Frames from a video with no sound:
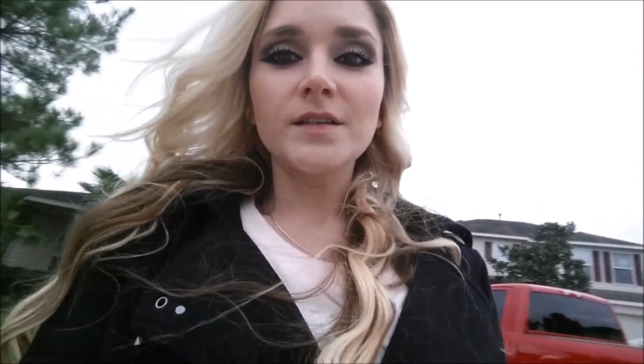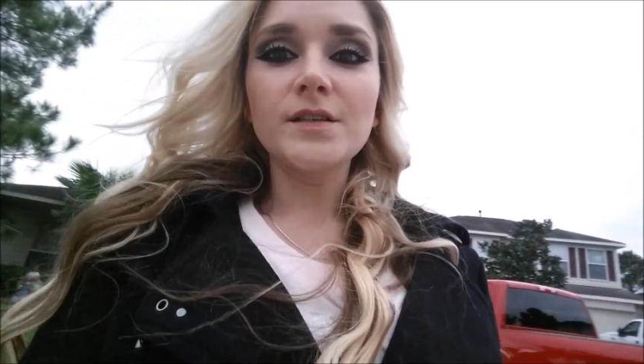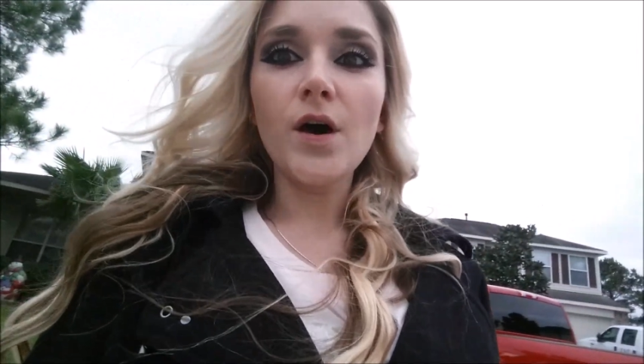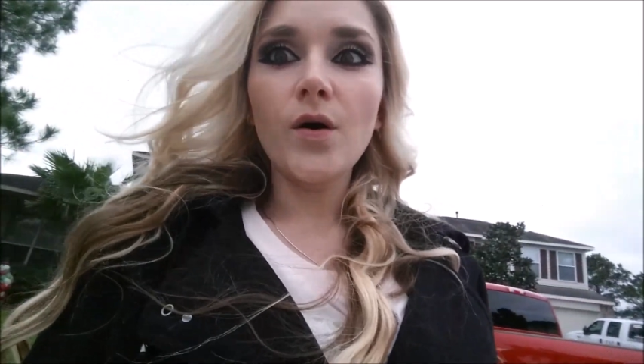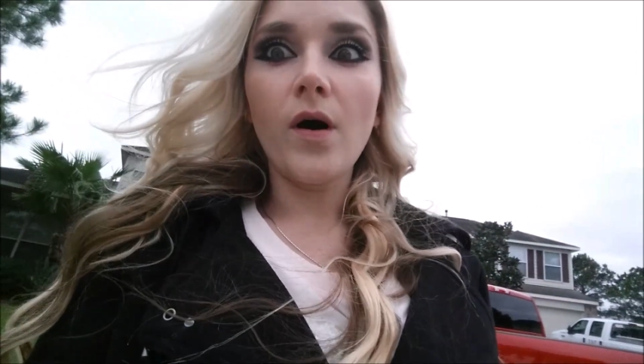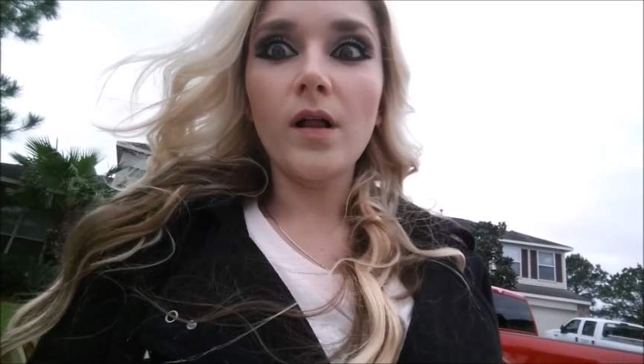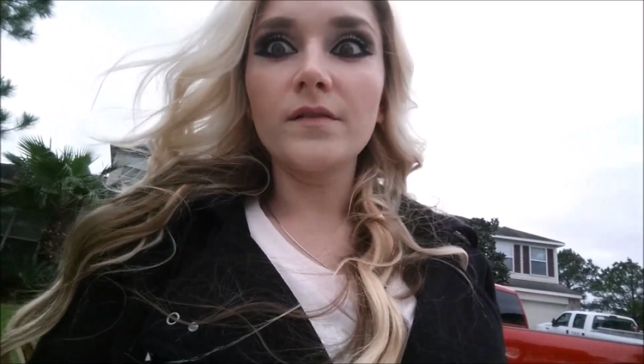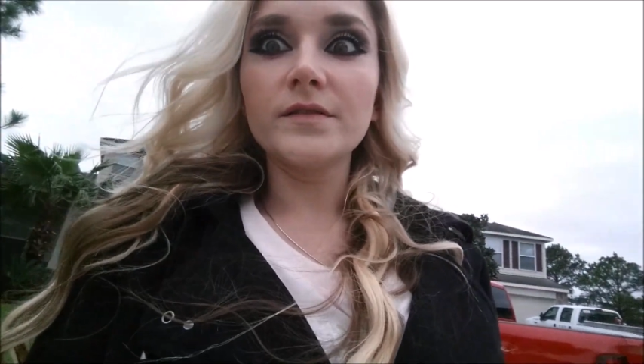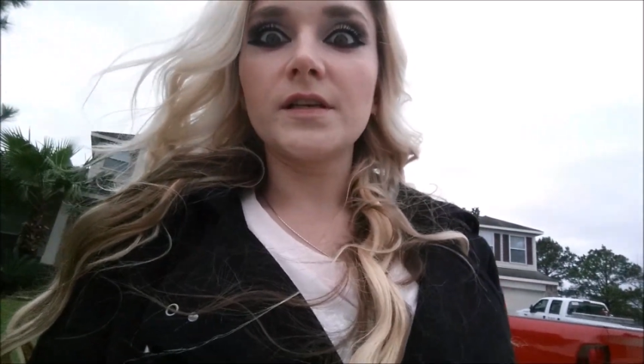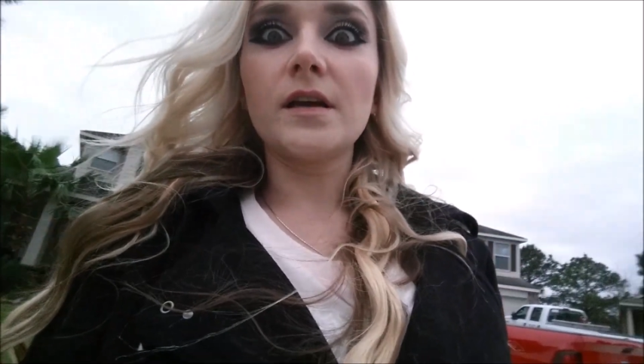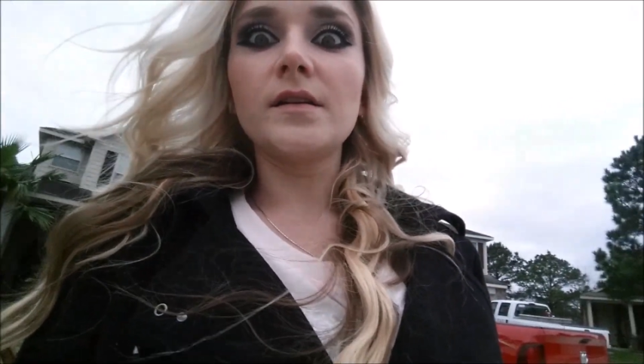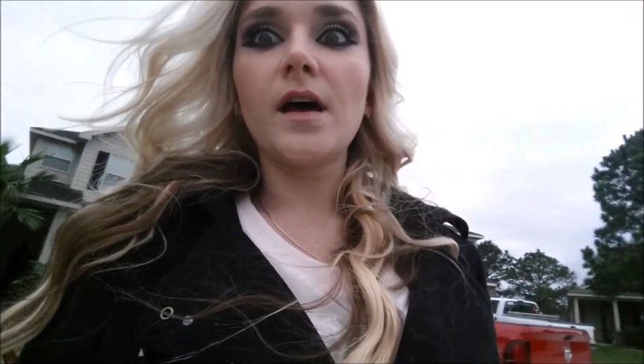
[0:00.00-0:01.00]
So, all of
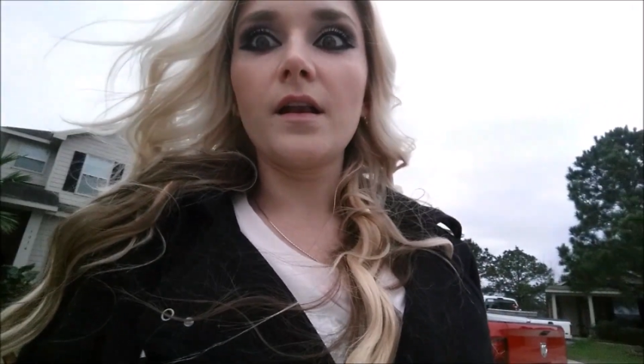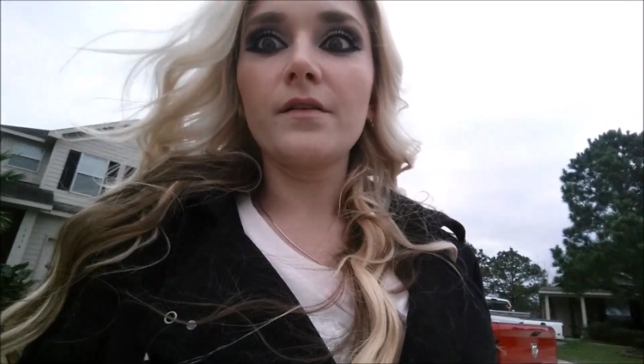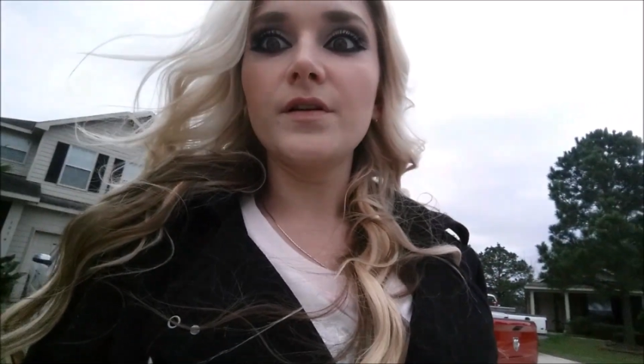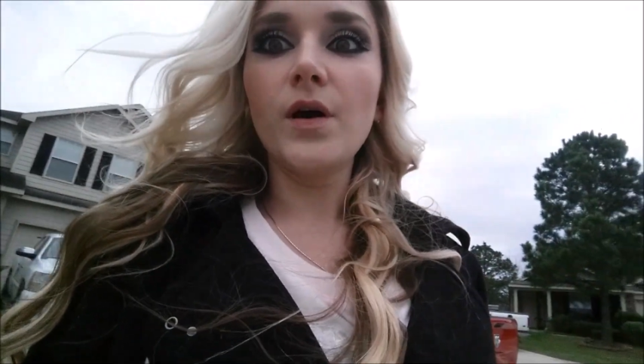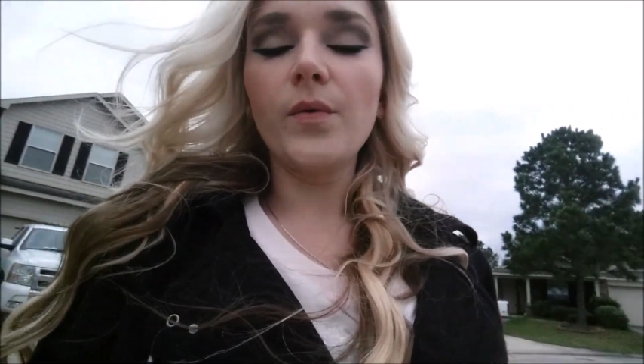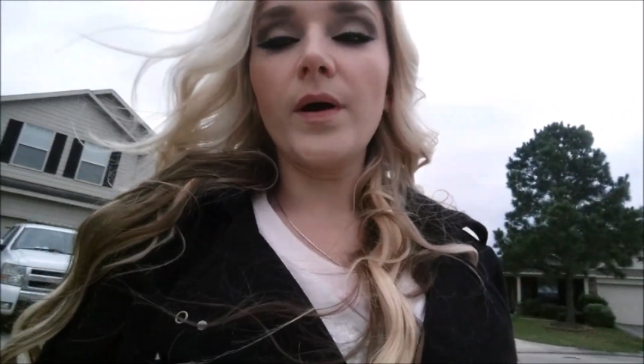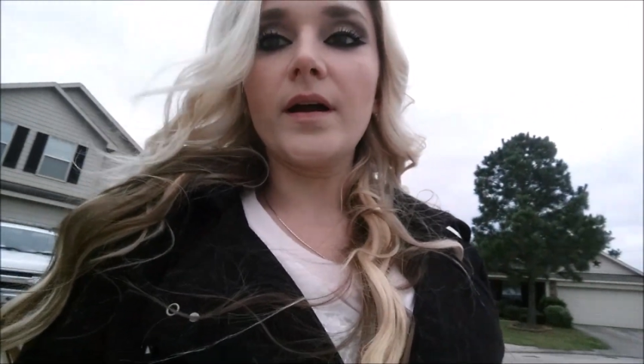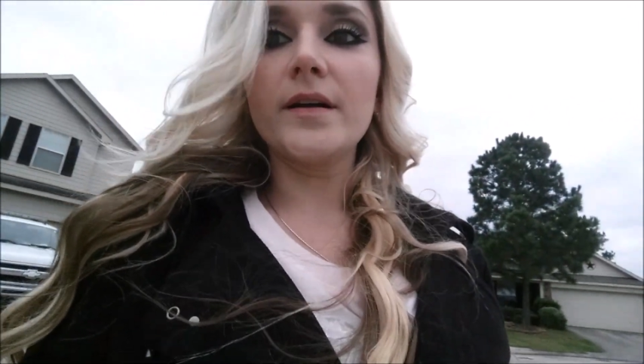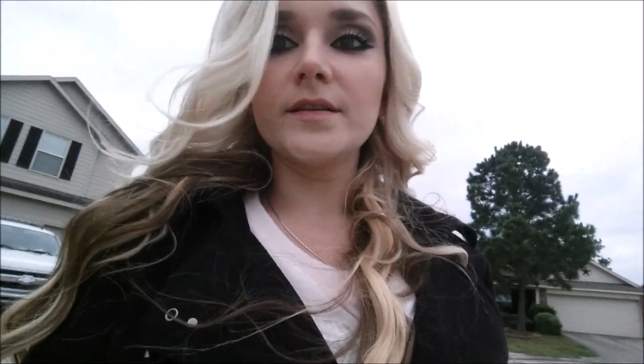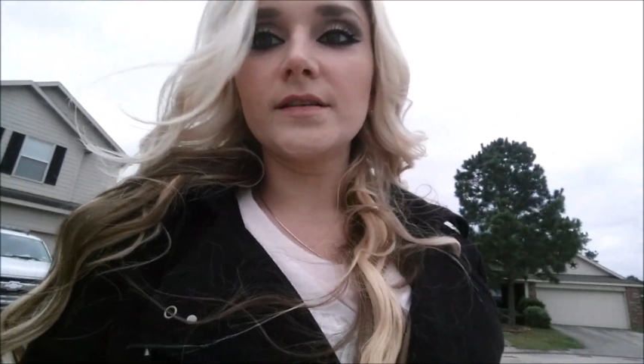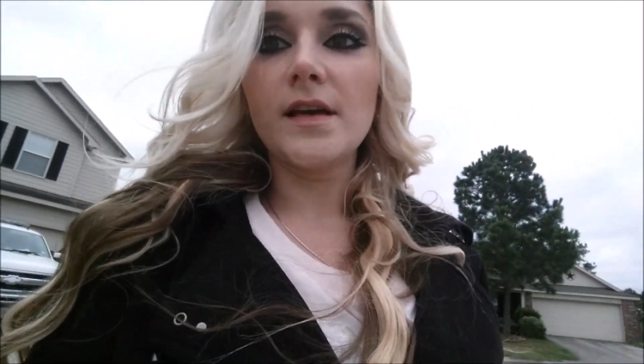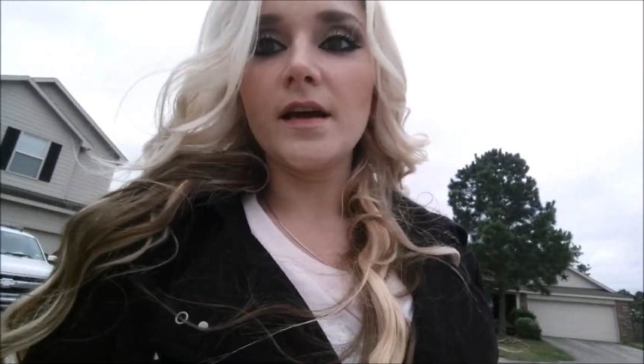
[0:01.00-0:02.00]
a sudden, out of
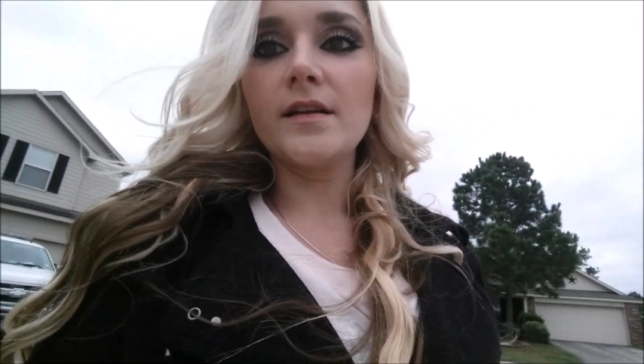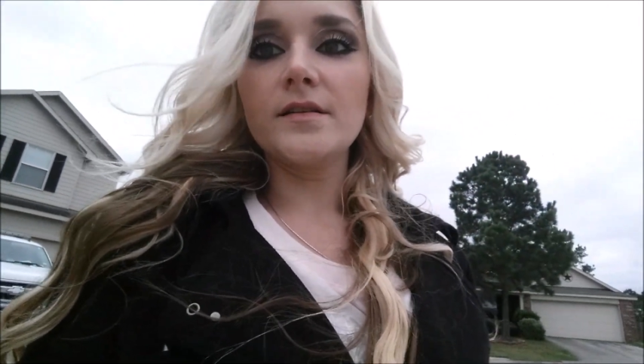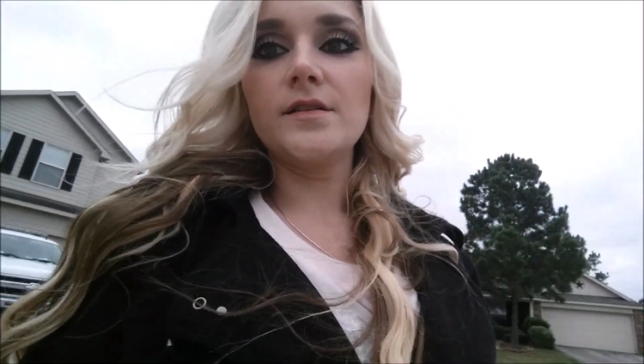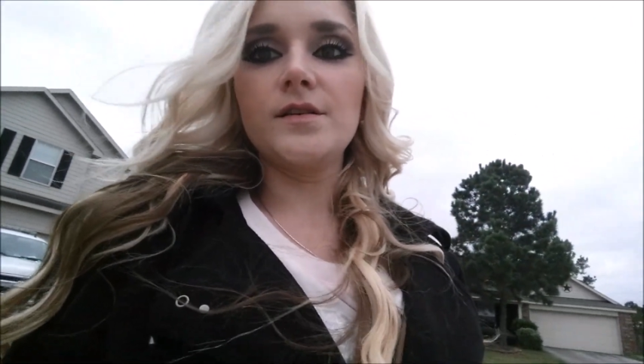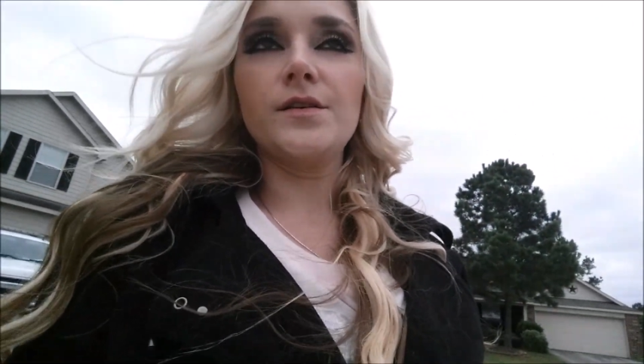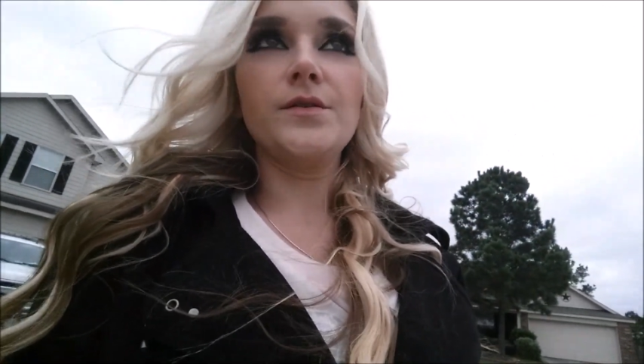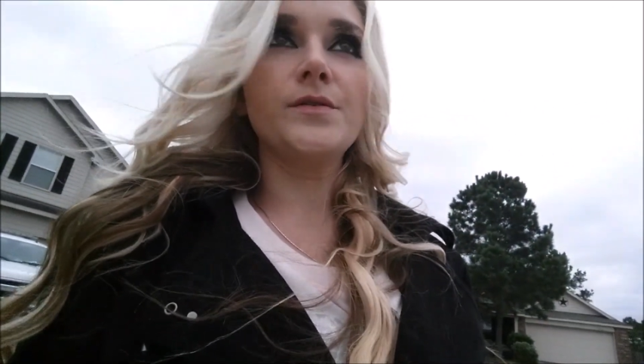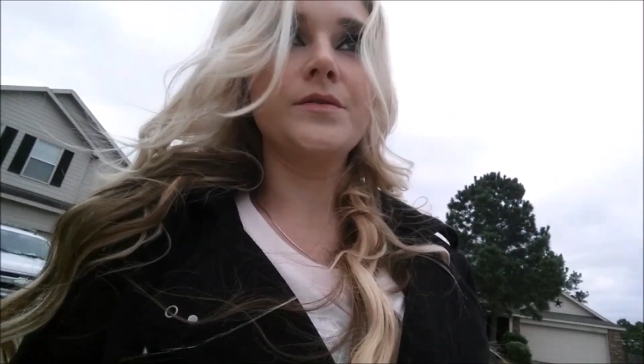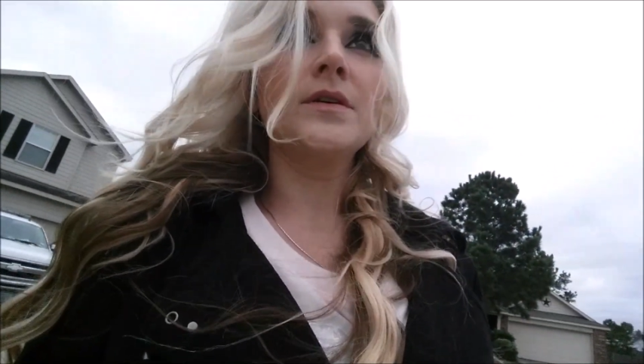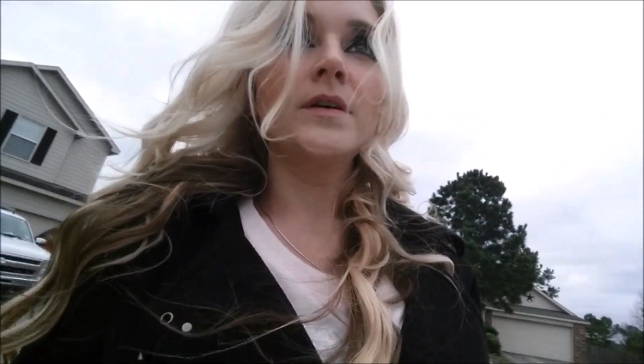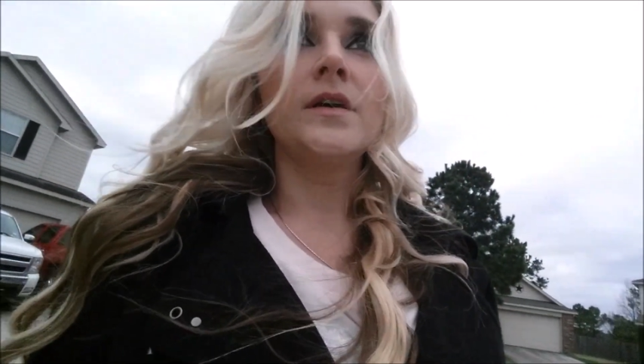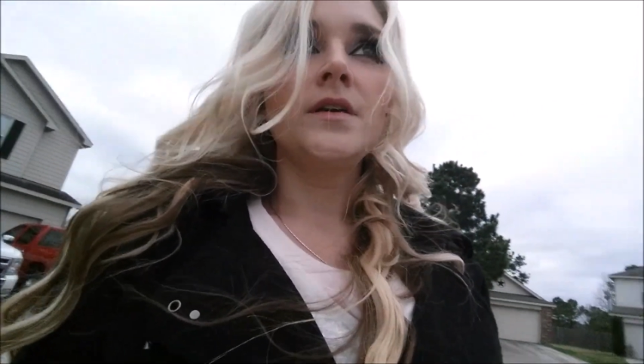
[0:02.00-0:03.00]
nowhere, it decided to